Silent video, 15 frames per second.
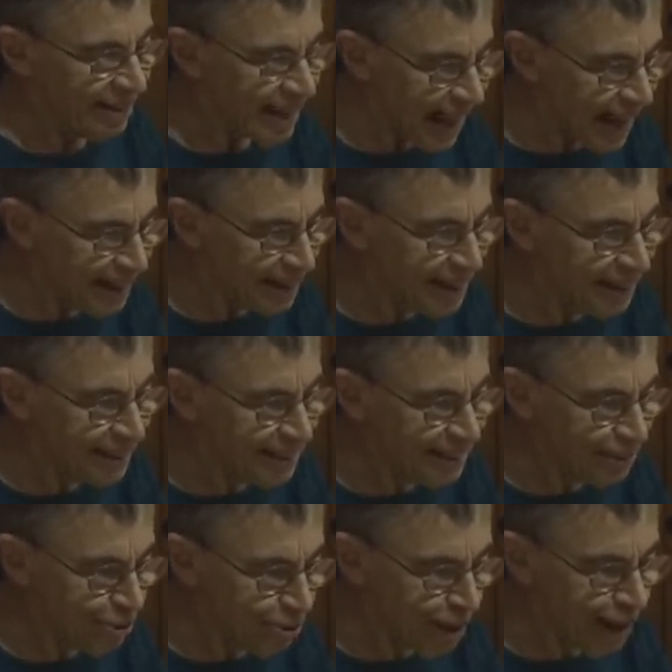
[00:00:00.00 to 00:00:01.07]
The elegant
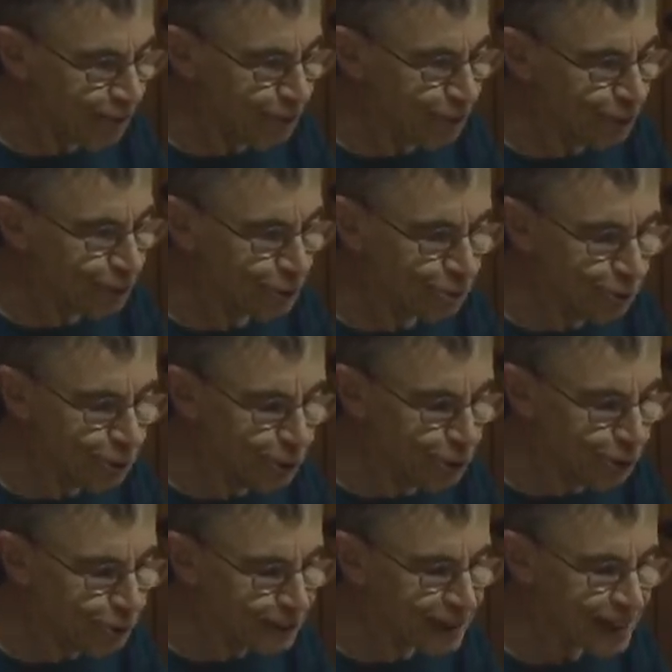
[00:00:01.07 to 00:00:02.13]
engraver's
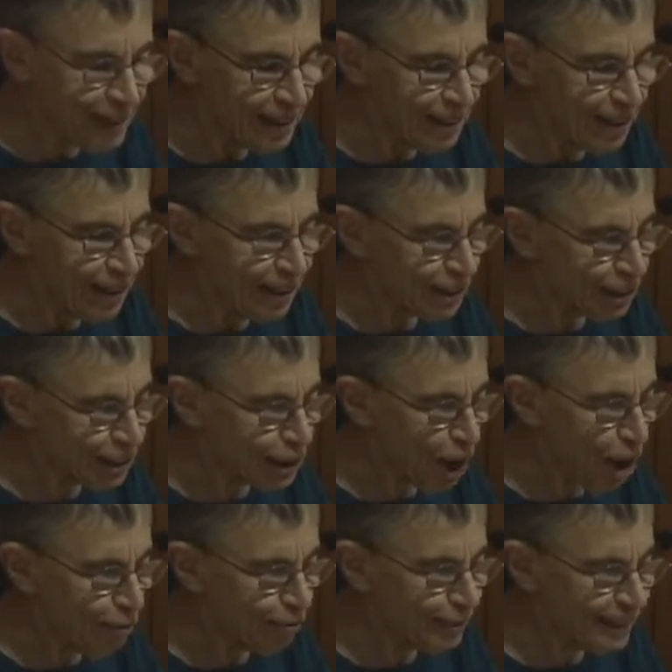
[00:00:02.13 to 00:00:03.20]
grooves,
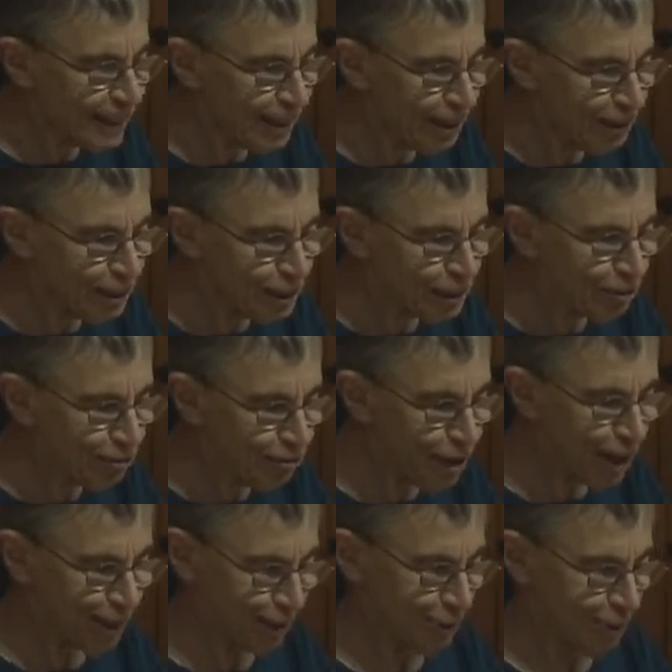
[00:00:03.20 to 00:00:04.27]
soft dares to
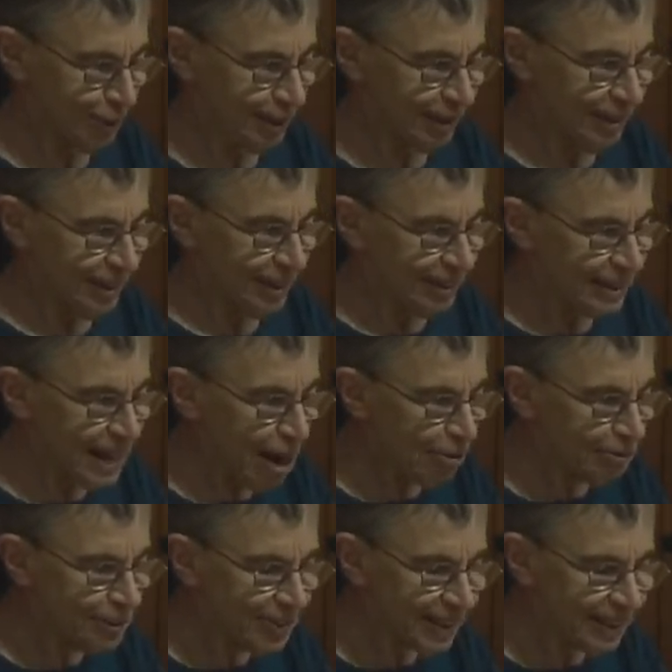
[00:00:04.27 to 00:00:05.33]
follow
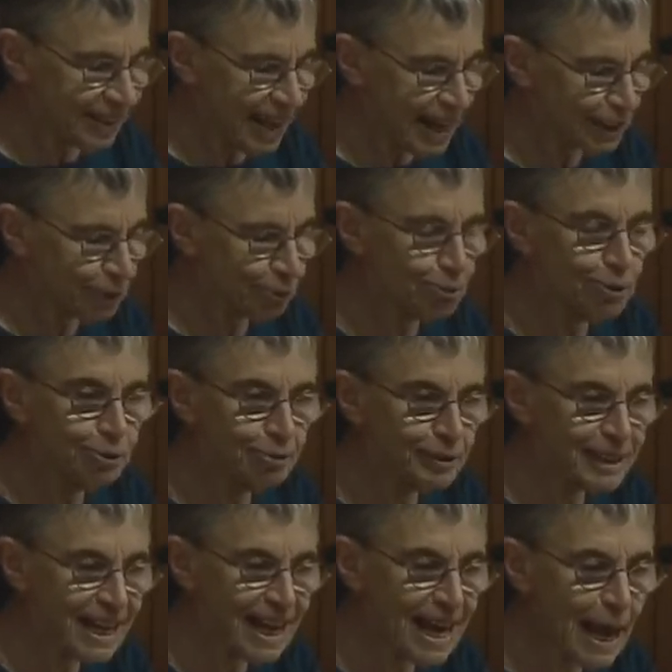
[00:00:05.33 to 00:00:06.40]
down to the
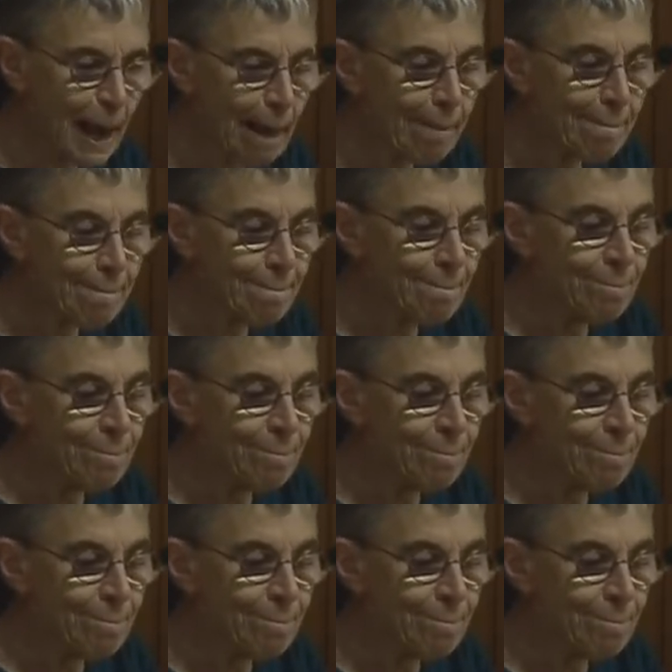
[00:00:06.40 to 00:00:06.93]
glass-roofed cave,